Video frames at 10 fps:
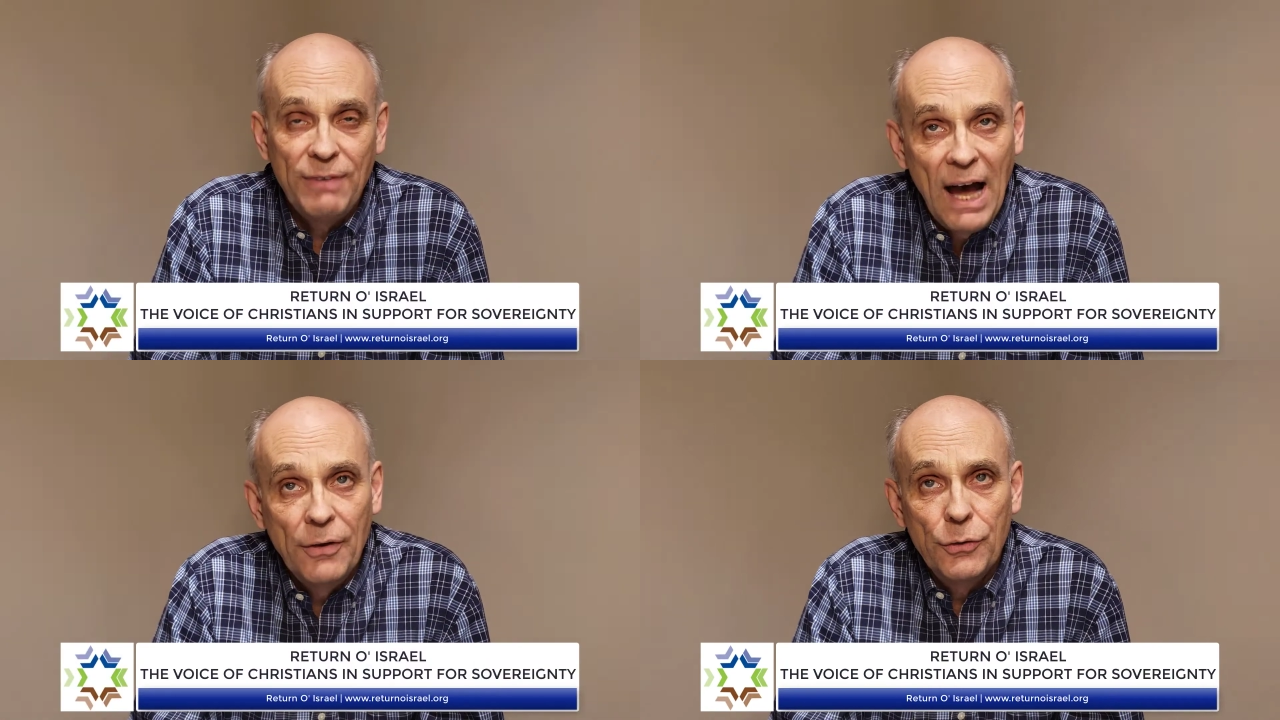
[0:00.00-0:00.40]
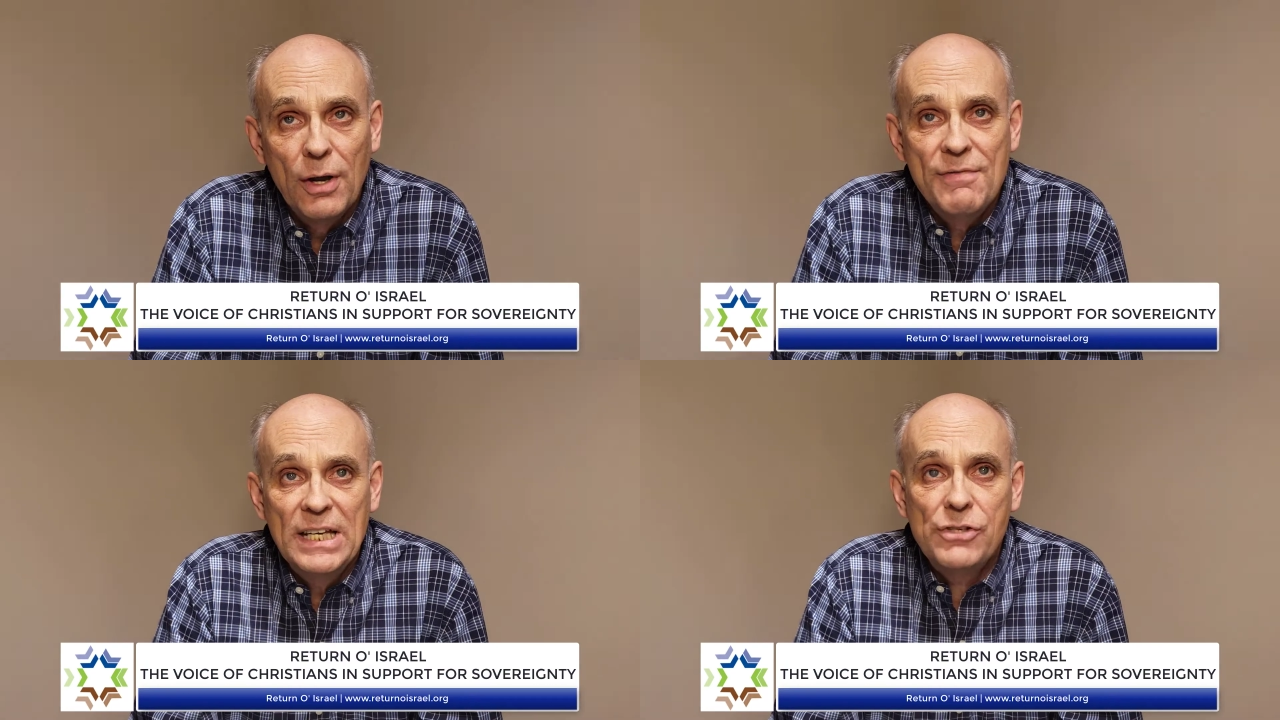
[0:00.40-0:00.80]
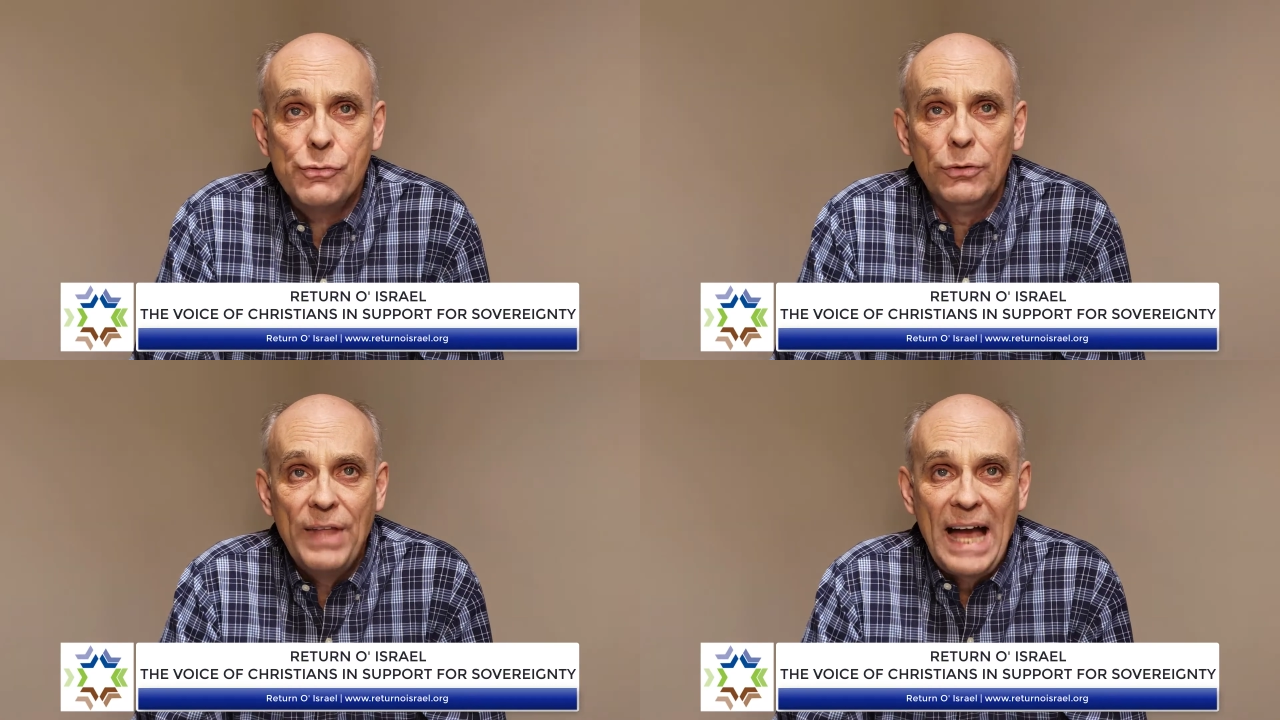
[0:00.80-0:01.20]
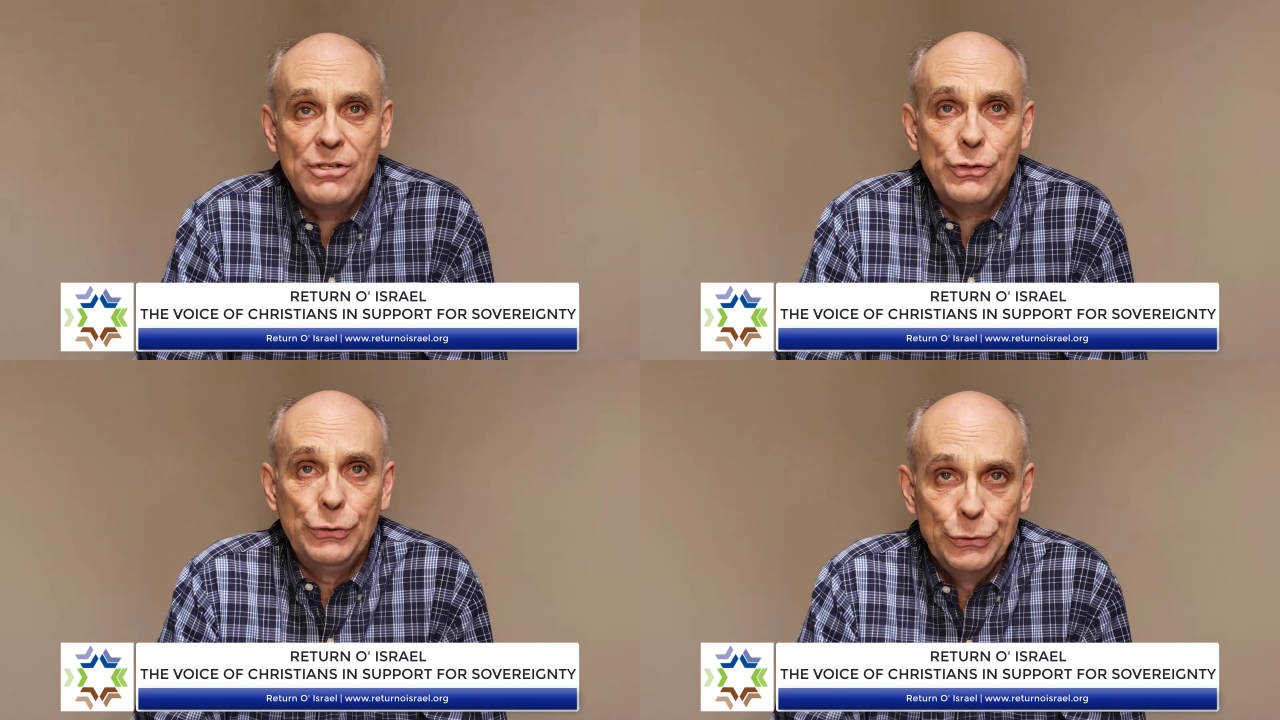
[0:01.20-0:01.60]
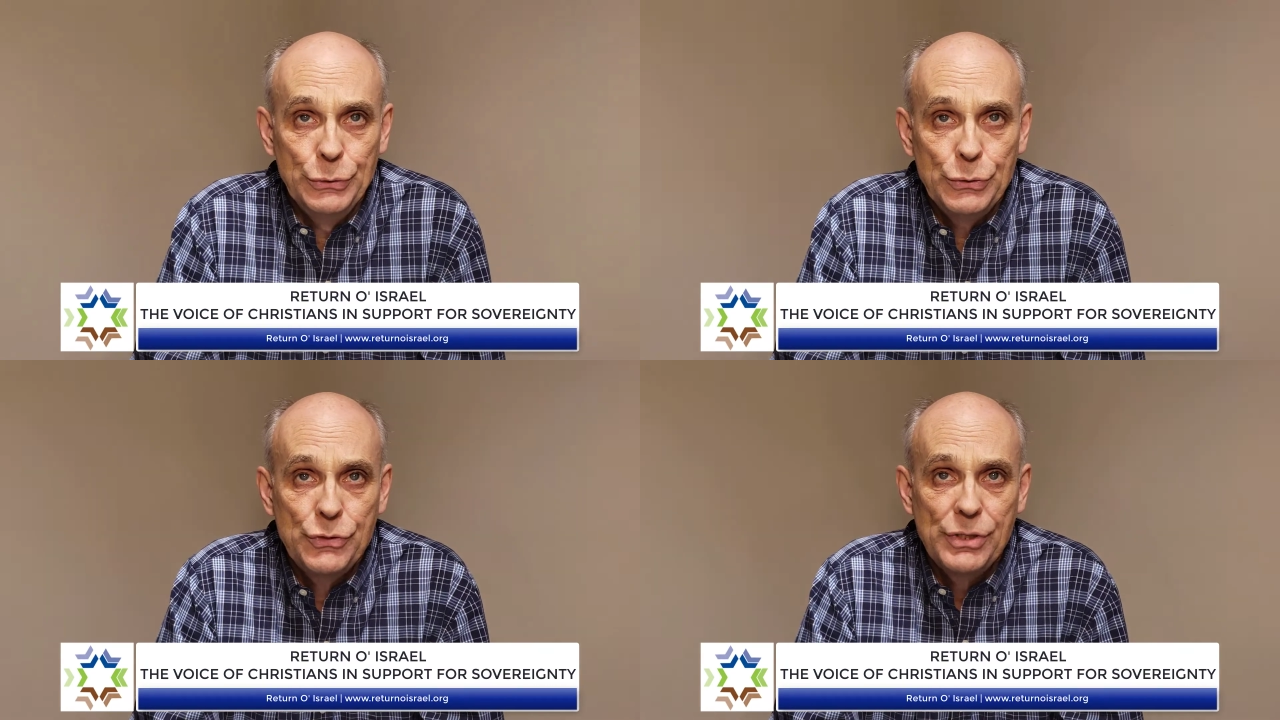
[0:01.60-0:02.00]
founder of Israel National
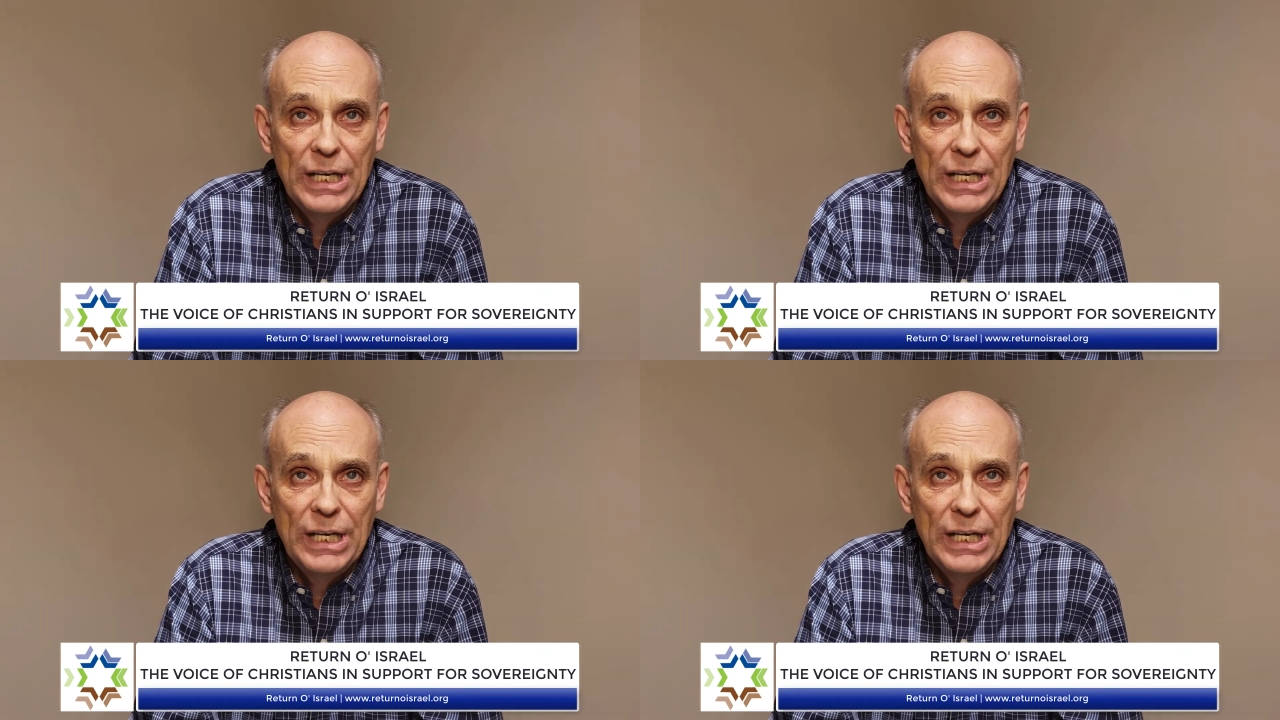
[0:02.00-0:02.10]
News,